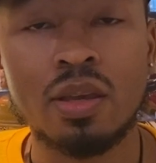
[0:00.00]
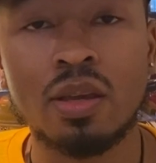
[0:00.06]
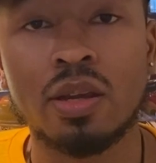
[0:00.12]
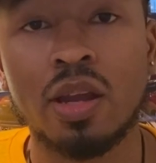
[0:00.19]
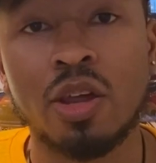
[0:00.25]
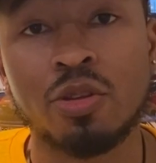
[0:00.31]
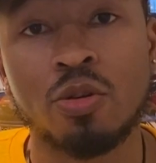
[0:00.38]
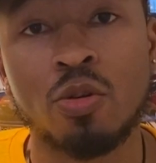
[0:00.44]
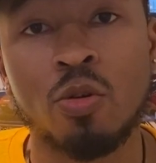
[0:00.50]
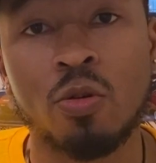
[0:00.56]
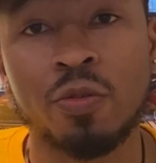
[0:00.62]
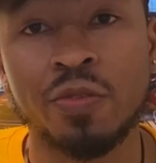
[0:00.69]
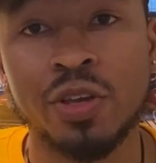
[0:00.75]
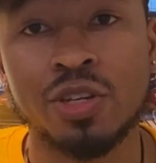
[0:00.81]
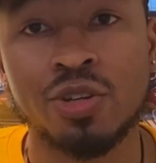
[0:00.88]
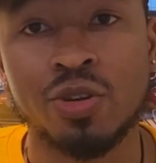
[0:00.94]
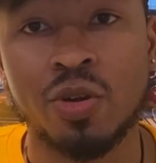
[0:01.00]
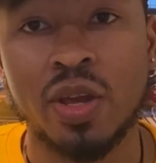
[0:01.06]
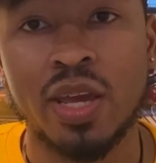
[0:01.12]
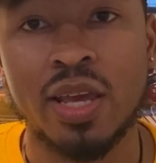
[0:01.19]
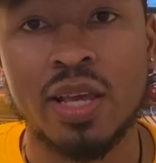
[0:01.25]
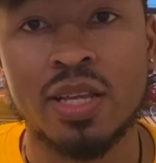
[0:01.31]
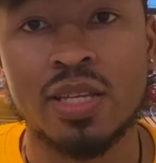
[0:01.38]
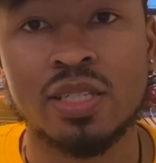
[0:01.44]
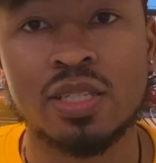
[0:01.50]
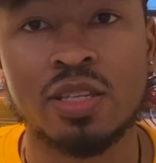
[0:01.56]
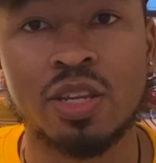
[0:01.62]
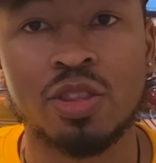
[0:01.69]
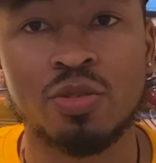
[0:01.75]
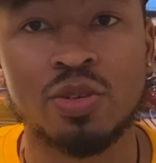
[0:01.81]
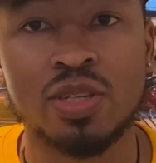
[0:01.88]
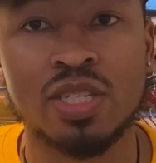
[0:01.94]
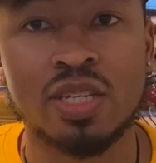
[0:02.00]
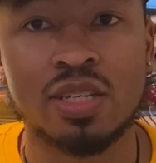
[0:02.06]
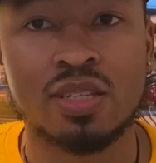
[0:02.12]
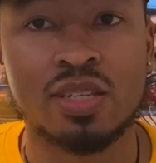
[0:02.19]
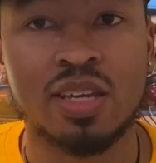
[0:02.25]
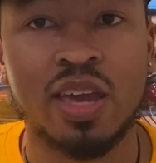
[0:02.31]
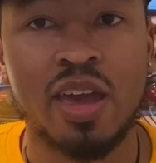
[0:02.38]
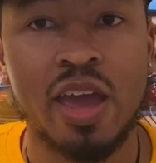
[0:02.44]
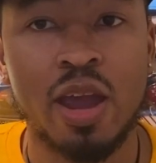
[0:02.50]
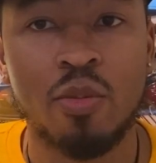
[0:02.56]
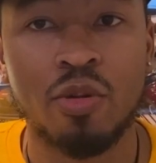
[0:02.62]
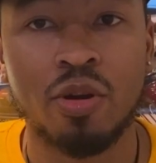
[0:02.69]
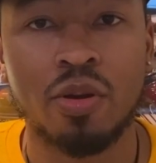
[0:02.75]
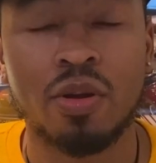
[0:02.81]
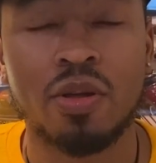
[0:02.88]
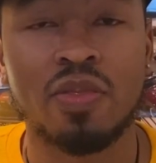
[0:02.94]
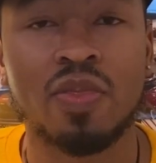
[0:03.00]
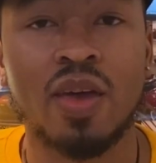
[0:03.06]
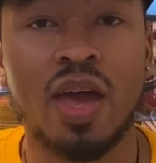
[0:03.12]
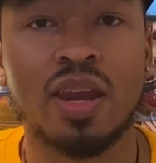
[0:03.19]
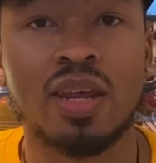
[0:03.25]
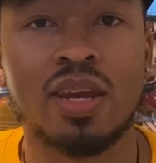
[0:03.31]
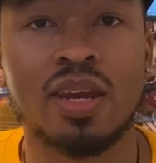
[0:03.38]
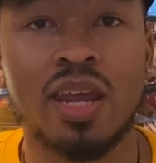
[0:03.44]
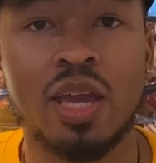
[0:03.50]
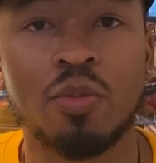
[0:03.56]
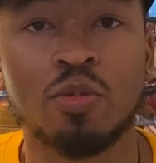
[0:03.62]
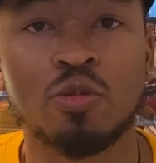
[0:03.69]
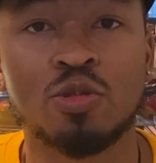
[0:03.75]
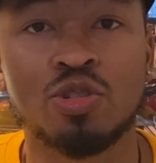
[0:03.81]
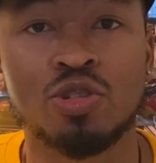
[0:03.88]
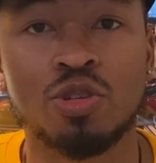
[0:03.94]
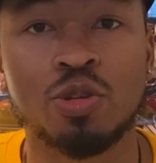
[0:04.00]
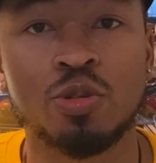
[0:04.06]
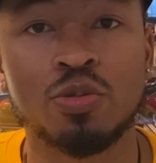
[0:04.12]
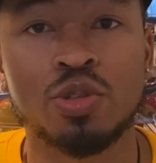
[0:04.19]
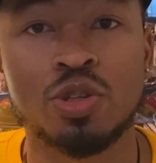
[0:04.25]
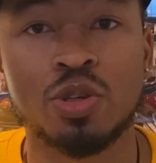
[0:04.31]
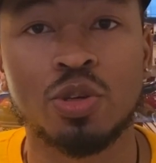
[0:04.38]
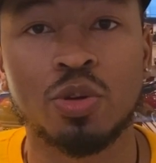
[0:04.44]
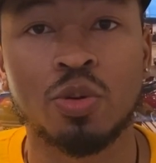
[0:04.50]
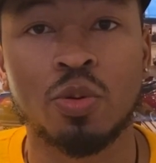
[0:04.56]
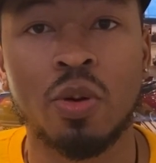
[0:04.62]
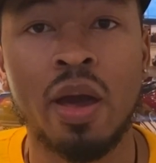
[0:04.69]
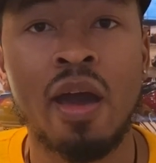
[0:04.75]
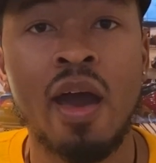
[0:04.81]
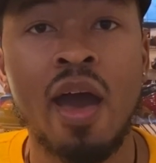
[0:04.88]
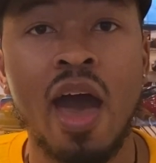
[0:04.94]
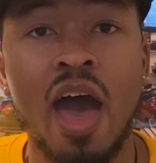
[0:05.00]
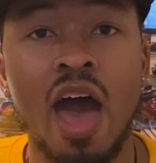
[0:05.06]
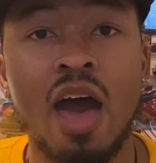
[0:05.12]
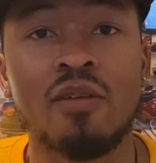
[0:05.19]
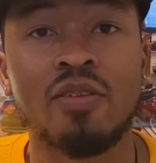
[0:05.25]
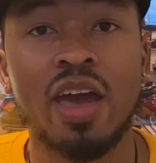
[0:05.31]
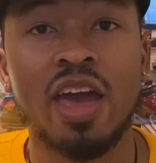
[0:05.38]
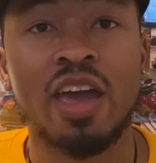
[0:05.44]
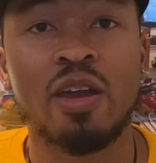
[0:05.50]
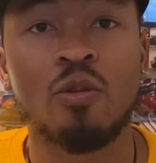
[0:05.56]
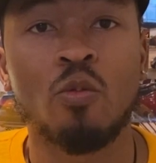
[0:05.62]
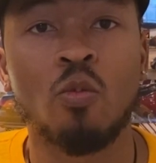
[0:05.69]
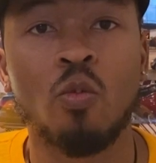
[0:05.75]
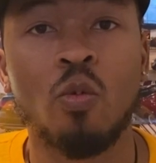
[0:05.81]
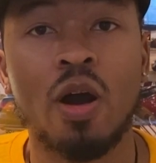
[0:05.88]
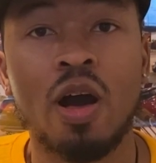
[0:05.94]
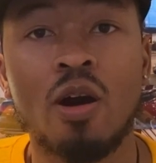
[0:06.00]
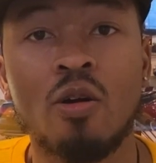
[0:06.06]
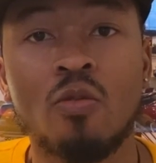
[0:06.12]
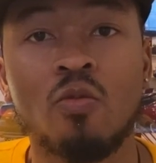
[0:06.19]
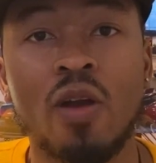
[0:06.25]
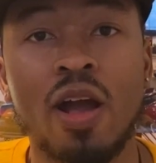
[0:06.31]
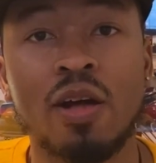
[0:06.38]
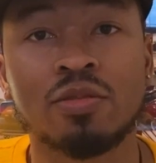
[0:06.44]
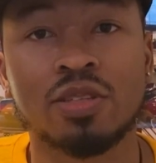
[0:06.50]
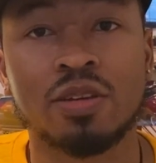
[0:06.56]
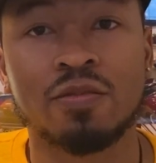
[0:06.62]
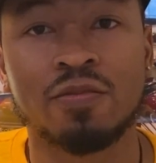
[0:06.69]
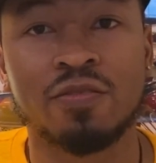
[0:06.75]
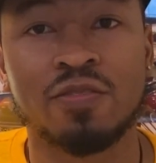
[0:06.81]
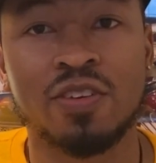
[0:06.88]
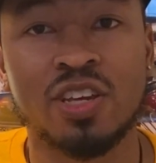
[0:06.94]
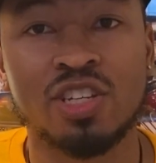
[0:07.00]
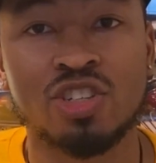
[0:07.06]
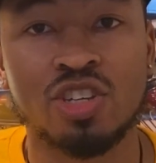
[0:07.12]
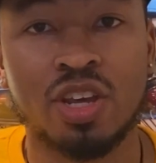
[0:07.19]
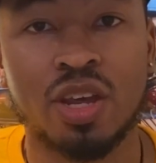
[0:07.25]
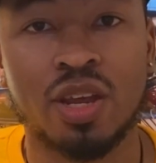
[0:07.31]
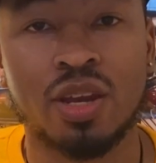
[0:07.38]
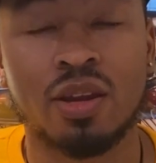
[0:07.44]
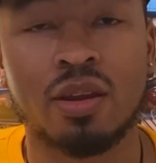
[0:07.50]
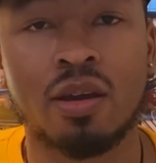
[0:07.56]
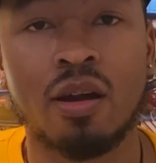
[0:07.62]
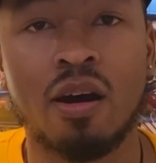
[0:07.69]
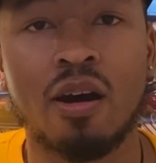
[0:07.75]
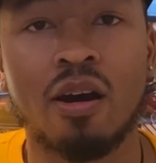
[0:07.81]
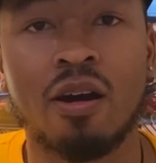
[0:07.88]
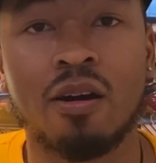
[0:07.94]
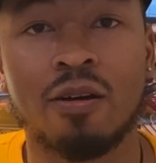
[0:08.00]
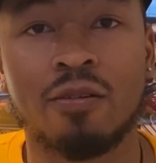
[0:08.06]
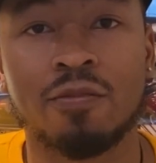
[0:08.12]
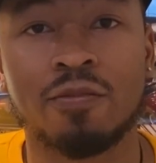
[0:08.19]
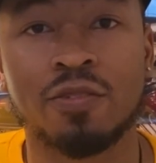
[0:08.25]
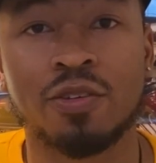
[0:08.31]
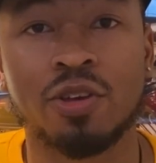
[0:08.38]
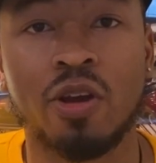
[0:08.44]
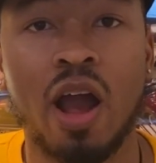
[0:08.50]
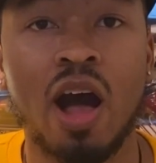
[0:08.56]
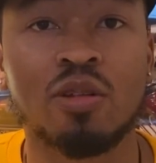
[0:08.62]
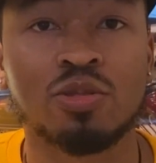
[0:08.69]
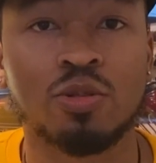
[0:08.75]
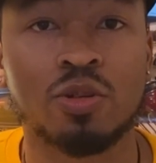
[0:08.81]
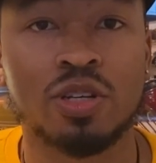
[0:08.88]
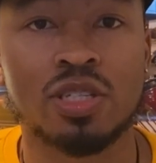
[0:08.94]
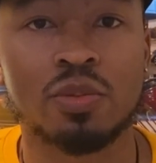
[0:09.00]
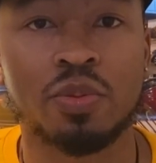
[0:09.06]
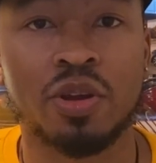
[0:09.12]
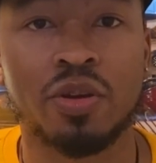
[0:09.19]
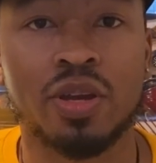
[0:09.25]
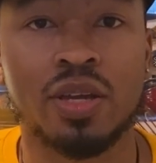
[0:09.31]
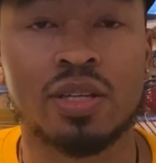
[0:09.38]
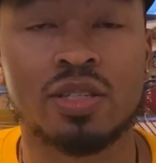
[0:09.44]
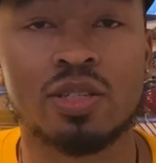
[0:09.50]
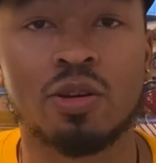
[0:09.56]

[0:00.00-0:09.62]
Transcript: Another cool feature is the 360 camera that enables you to have a well-rounded vision of your outdoor experience.